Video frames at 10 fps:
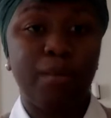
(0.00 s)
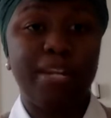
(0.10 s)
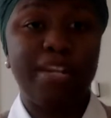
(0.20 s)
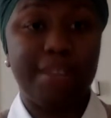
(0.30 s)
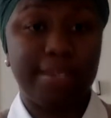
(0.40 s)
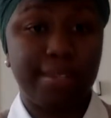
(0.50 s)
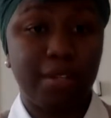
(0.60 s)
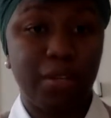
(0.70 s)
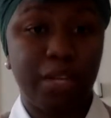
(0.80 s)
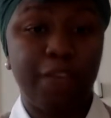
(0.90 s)
for example, when
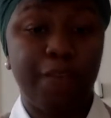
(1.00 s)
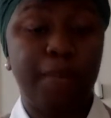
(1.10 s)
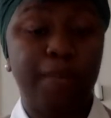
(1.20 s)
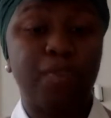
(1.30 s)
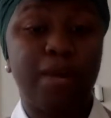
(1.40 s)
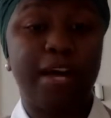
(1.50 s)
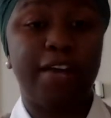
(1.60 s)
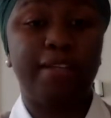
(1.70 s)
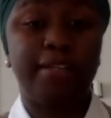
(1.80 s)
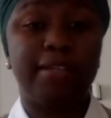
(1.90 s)
investors are looking for people
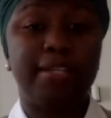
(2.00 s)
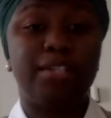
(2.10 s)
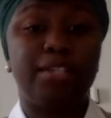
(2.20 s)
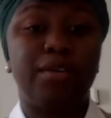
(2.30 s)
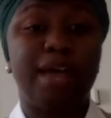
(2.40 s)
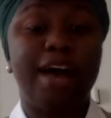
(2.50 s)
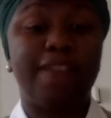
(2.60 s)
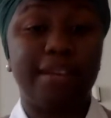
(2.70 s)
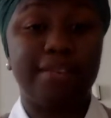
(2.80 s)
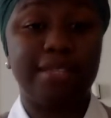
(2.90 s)
to hire, find that they
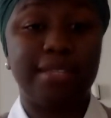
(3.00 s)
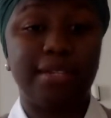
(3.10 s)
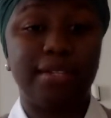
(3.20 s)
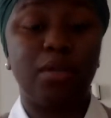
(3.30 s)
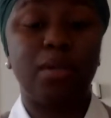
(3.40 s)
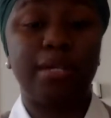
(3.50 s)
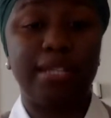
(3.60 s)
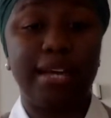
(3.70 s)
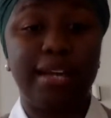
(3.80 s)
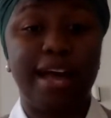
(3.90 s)
don't have enough skills
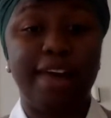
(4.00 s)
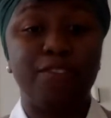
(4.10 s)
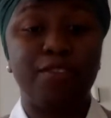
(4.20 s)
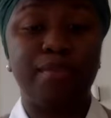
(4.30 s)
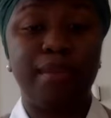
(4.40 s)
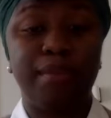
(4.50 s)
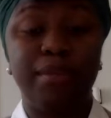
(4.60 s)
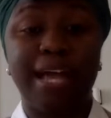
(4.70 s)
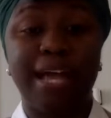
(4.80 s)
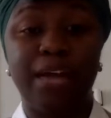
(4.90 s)
locally and have
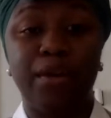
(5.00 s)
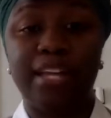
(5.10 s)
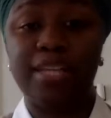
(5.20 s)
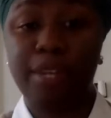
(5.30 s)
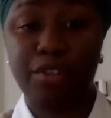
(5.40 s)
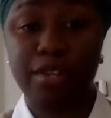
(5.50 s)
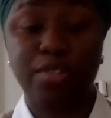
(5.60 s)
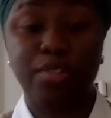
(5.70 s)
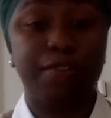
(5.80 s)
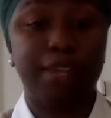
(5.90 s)
to maybe rely on
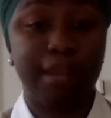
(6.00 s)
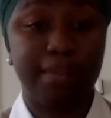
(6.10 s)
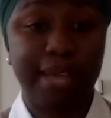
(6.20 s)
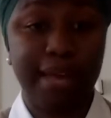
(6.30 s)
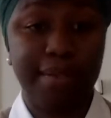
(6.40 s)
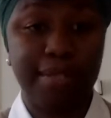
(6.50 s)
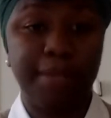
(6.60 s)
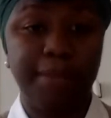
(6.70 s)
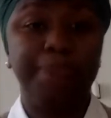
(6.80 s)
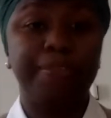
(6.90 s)
expatriates to fill up the
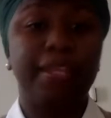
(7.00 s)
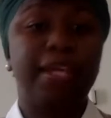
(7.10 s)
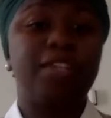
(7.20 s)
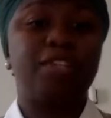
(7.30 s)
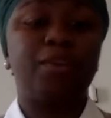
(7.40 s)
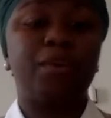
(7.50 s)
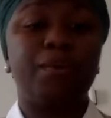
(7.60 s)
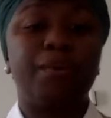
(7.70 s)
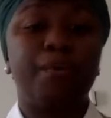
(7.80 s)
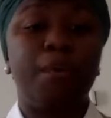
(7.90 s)
gaps.
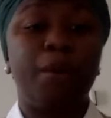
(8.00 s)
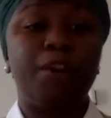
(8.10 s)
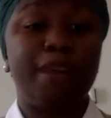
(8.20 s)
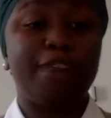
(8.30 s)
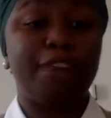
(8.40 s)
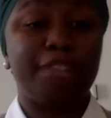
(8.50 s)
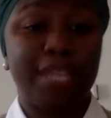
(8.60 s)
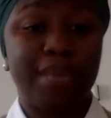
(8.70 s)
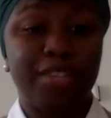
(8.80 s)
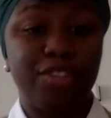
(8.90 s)
So one of my
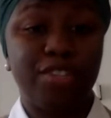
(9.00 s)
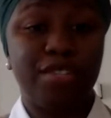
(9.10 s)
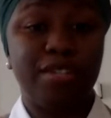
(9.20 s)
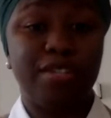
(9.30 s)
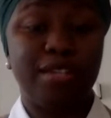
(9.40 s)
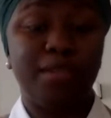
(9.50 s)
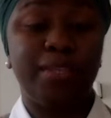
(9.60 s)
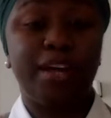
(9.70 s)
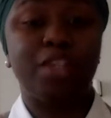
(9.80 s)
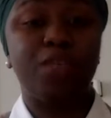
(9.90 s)
first key messages is
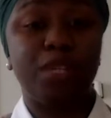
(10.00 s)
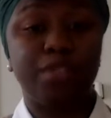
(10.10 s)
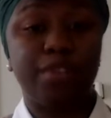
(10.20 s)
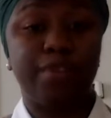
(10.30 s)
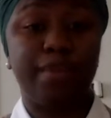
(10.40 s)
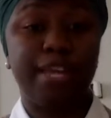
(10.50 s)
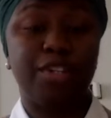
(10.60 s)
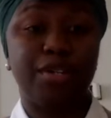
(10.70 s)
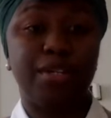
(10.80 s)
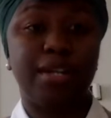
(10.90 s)
that without real
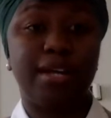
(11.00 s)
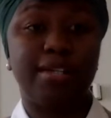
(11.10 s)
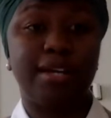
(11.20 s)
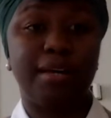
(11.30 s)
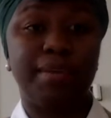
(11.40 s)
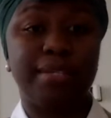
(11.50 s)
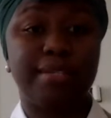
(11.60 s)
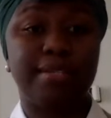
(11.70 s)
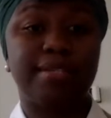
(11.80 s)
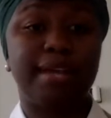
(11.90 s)
transformation and
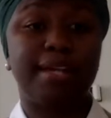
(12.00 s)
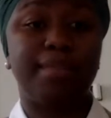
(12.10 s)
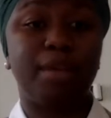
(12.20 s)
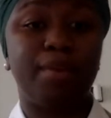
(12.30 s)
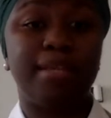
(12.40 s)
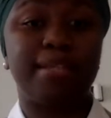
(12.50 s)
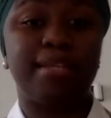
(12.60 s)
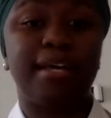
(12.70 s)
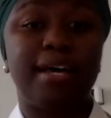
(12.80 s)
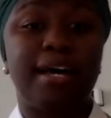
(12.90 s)
persistent unemployment